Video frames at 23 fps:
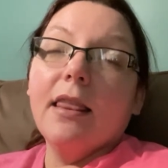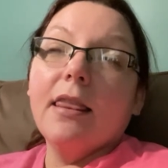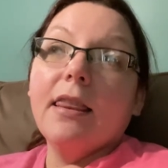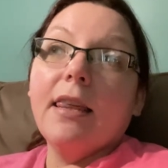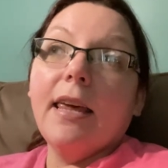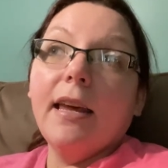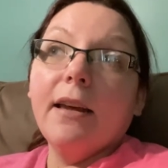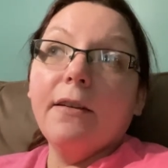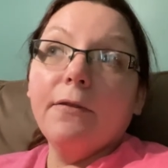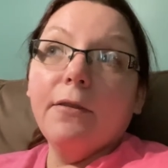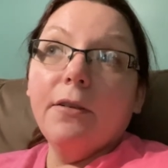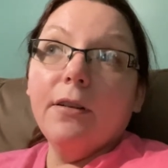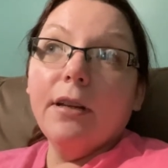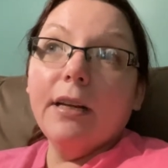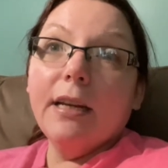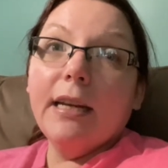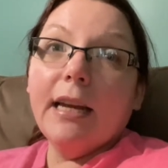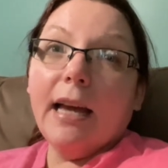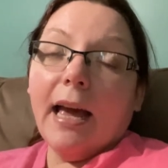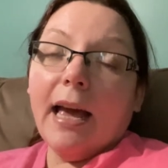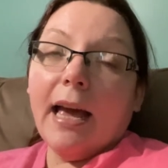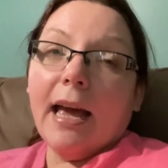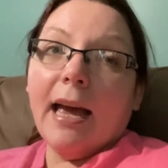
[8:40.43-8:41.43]

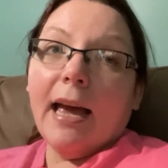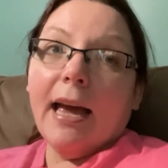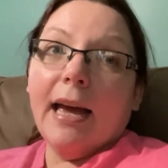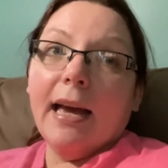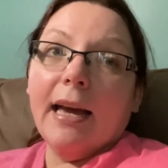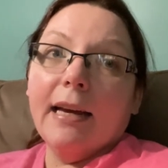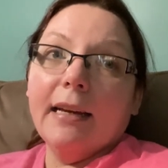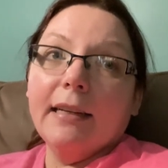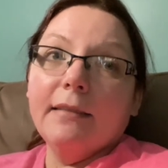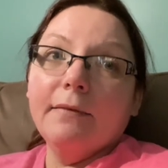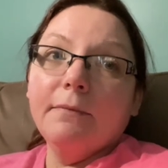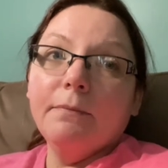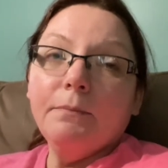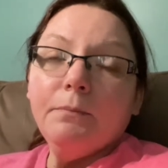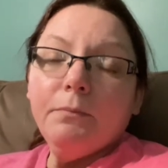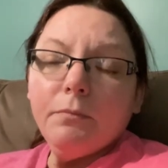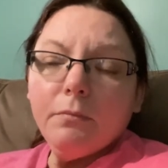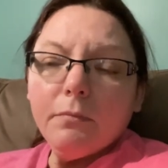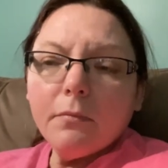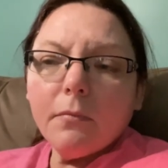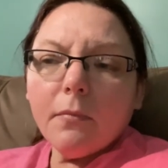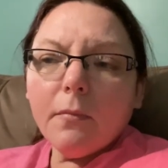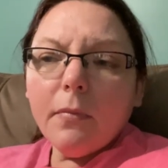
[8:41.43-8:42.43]
Thankfully, I had
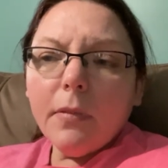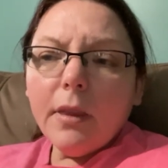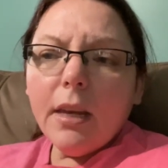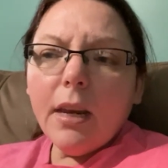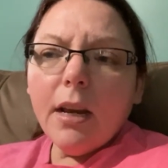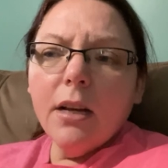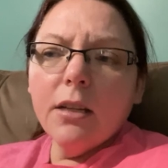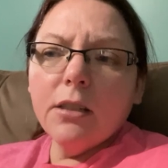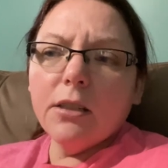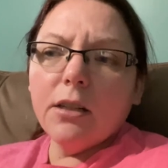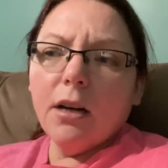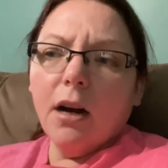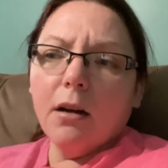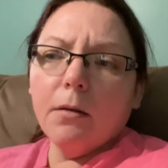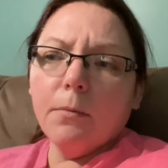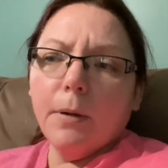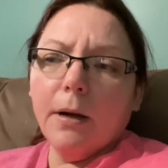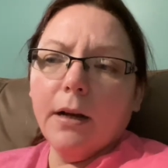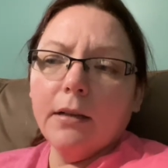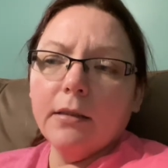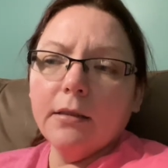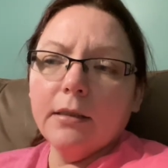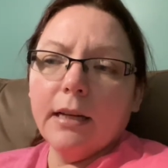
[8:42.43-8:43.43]

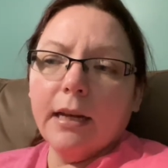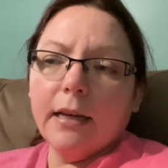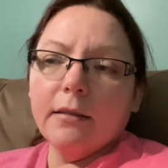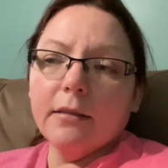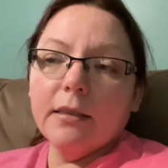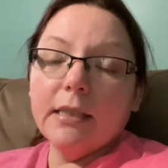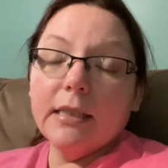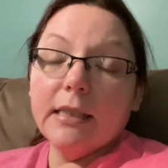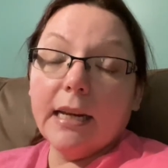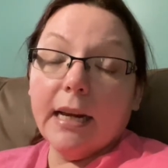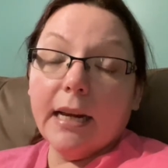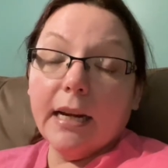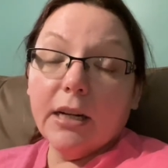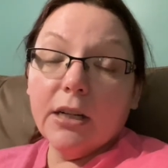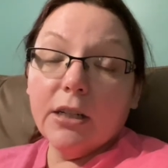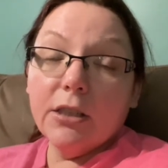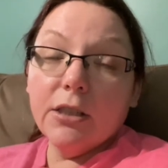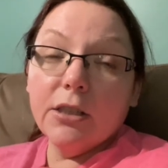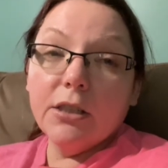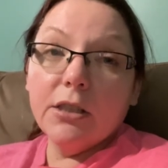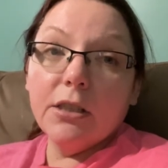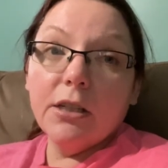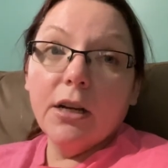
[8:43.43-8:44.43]
stockpiles
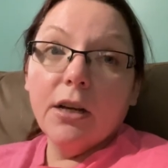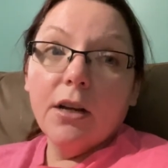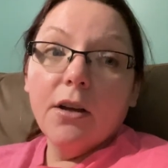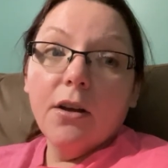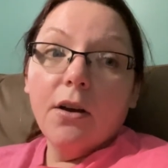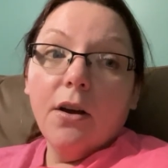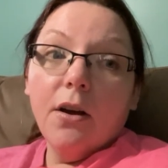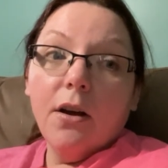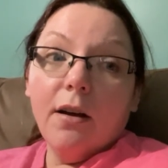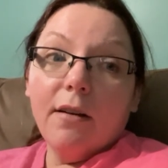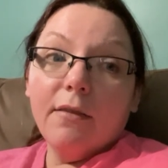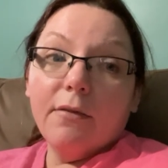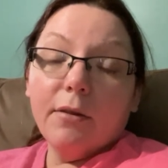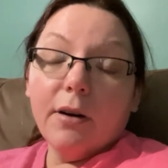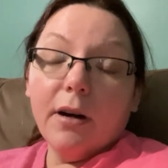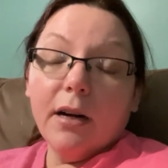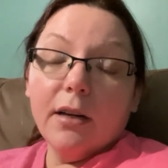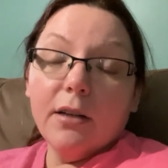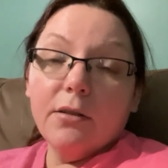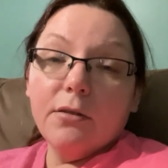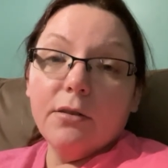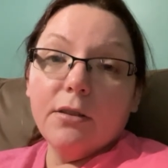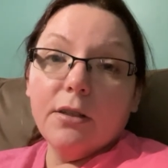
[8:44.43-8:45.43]
downstairs of where
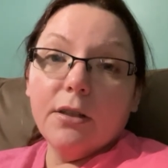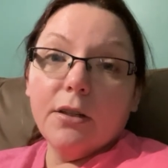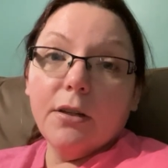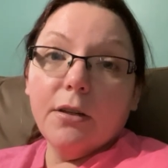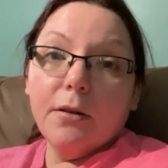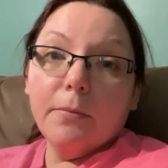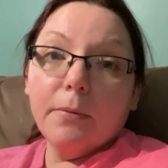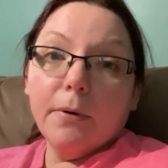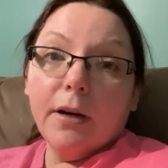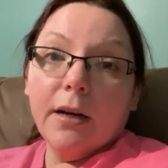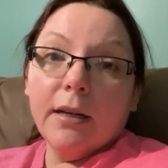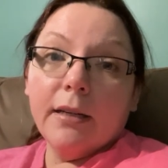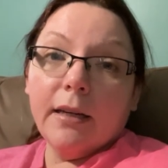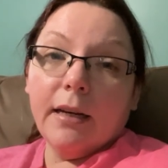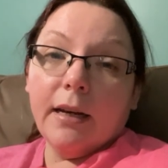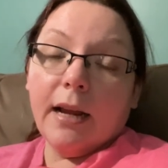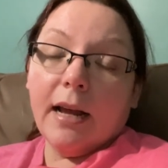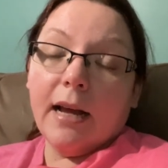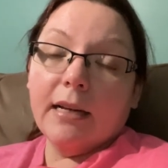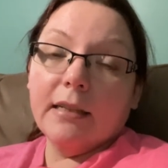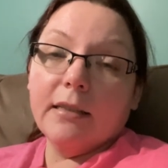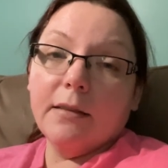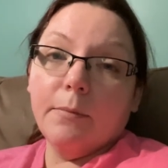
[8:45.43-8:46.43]
I used to keep on, and I
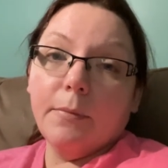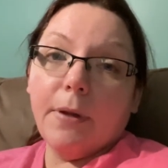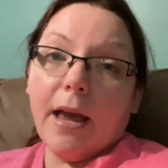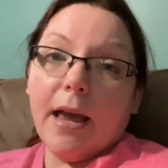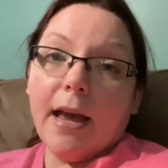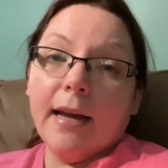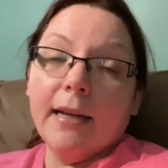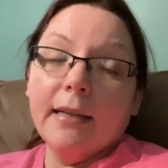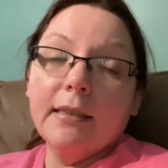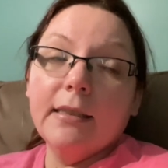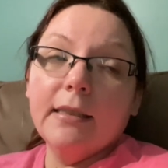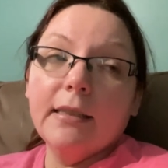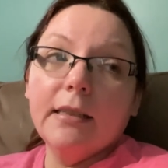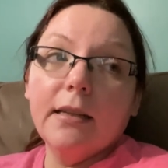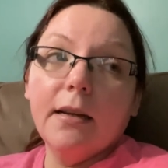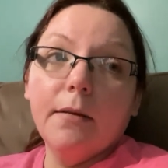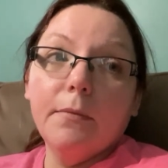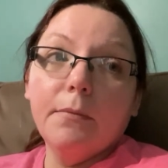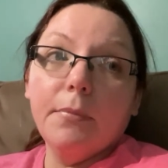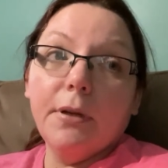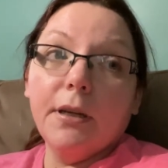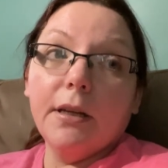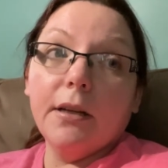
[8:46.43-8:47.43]
had some pads
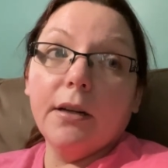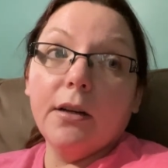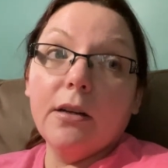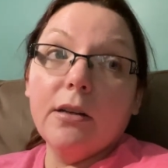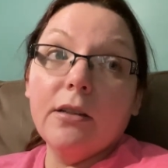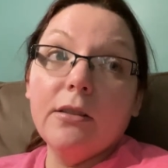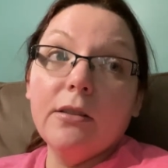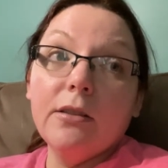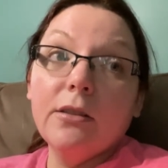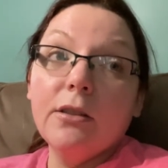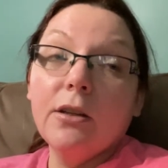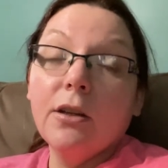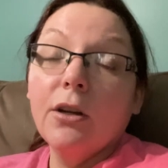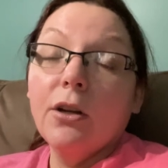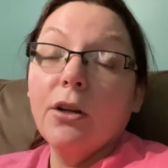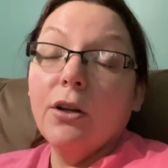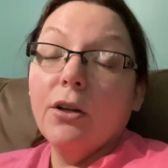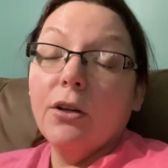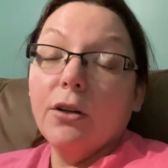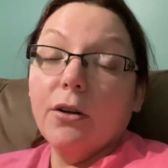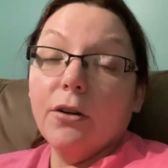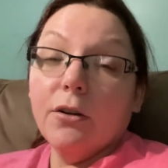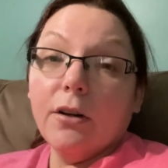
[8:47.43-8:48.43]
because
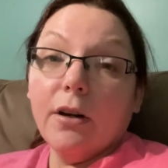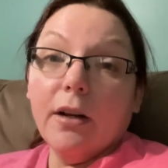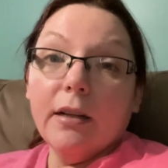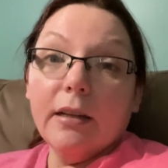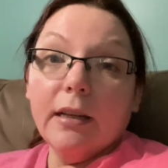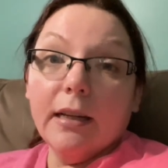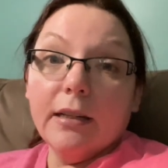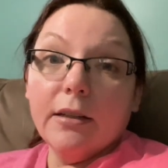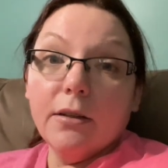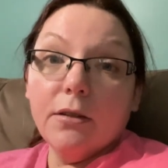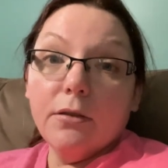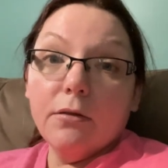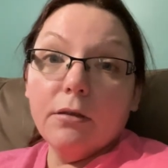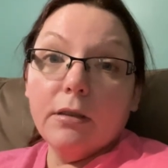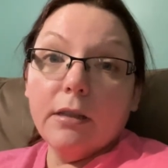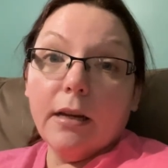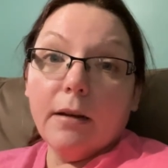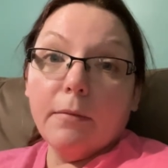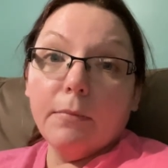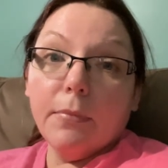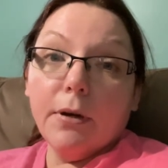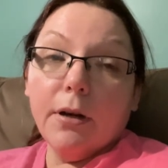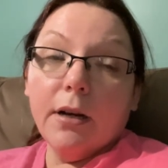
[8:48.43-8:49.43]
you're not allowed to use
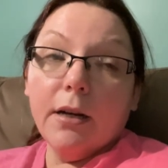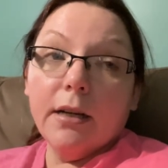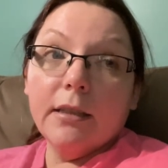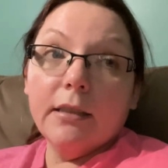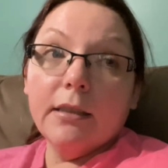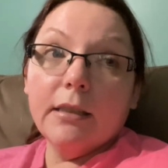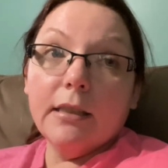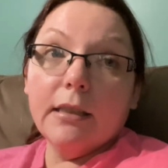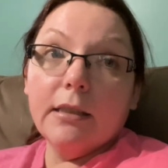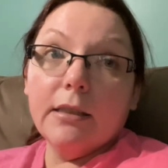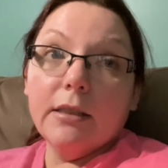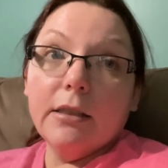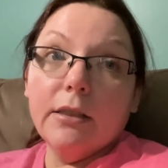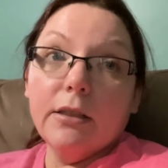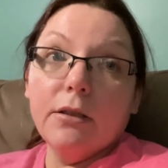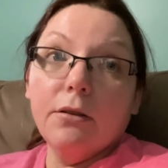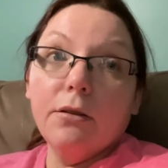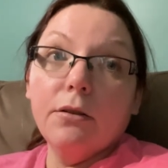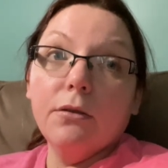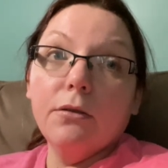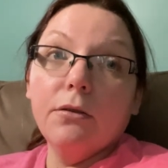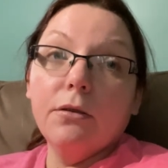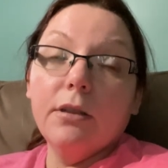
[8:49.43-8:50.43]
tampons
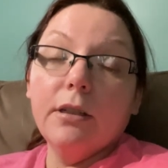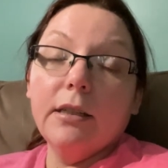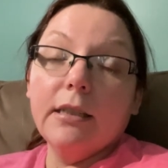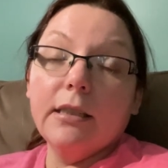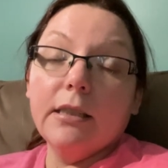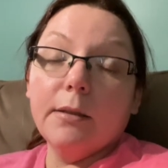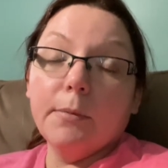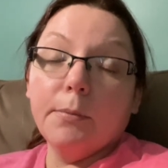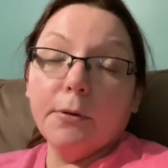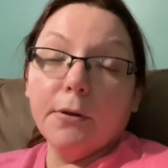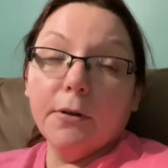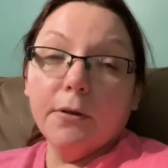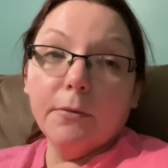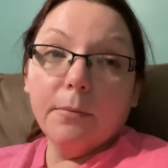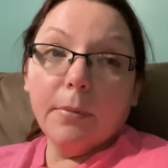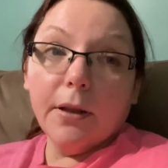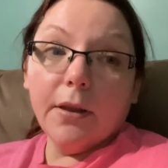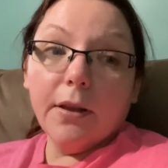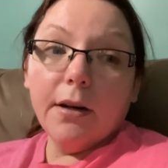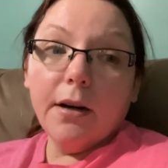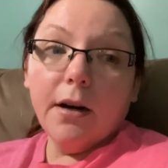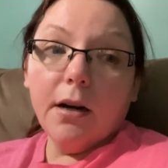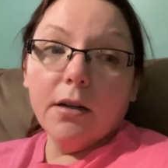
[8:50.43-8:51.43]
until it's approved
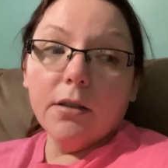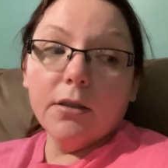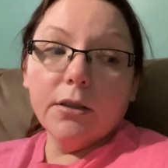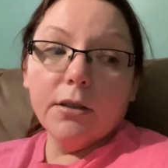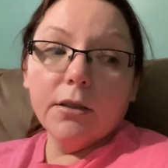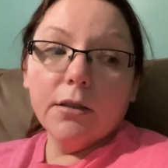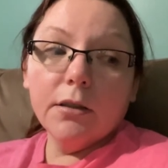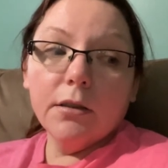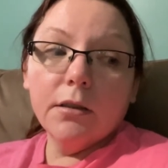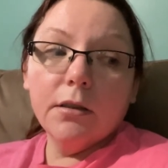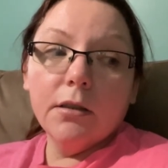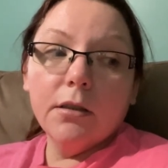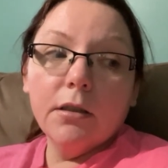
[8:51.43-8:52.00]
by the doctor.